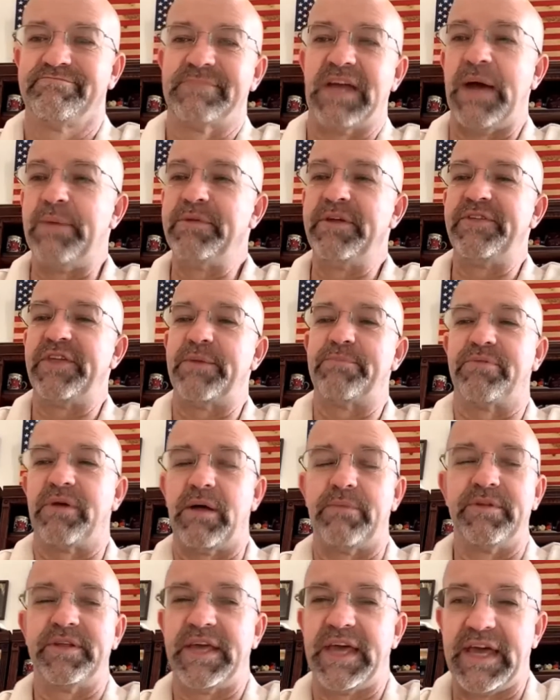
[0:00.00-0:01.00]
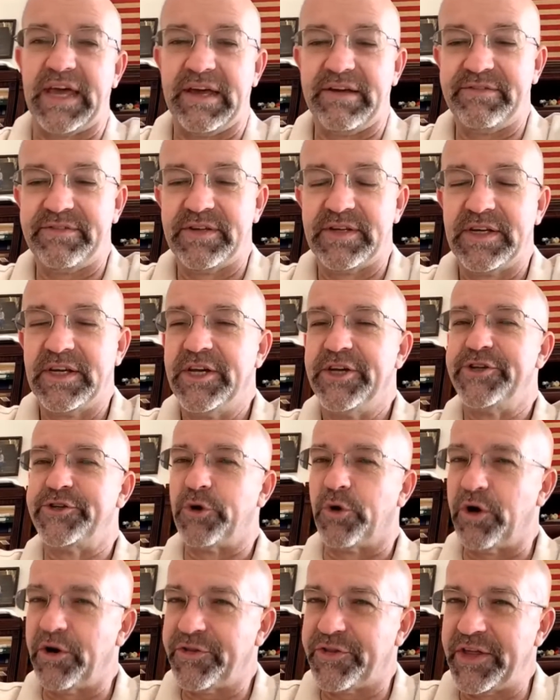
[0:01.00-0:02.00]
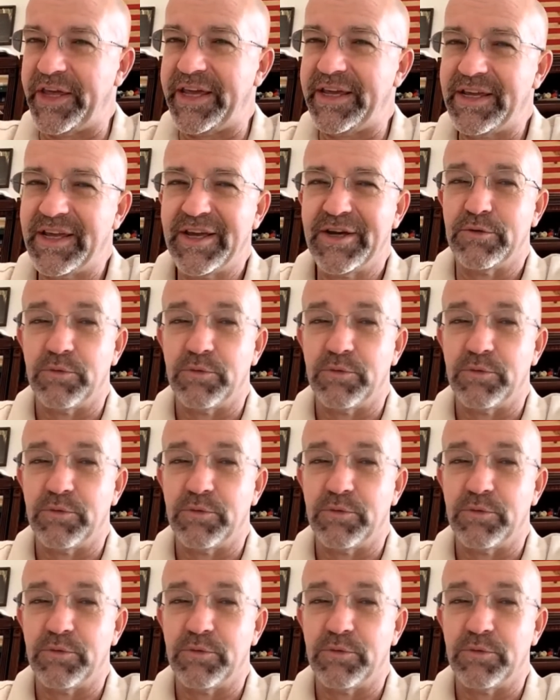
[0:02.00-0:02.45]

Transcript: I believe they probably have. Dorothy